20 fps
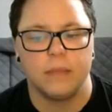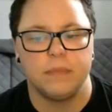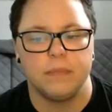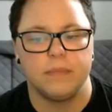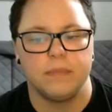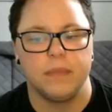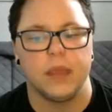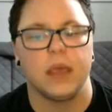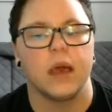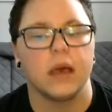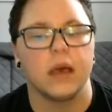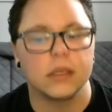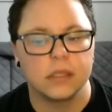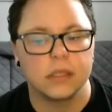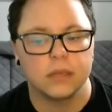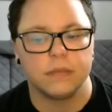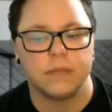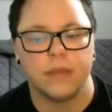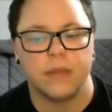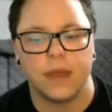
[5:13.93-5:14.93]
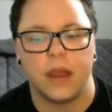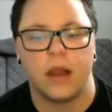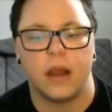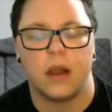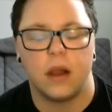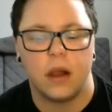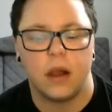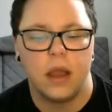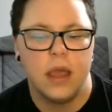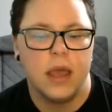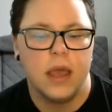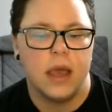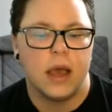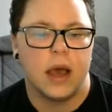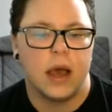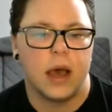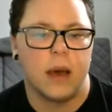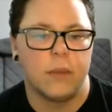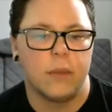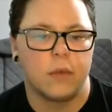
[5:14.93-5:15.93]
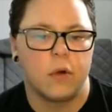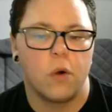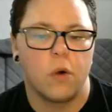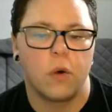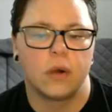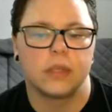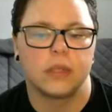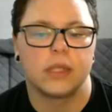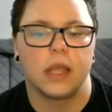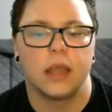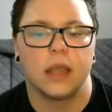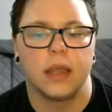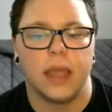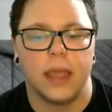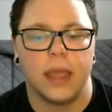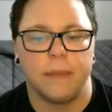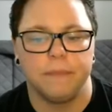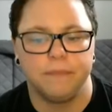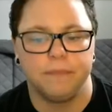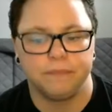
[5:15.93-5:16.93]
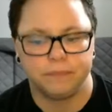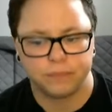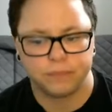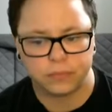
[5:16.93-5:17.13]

because of their coarse claim,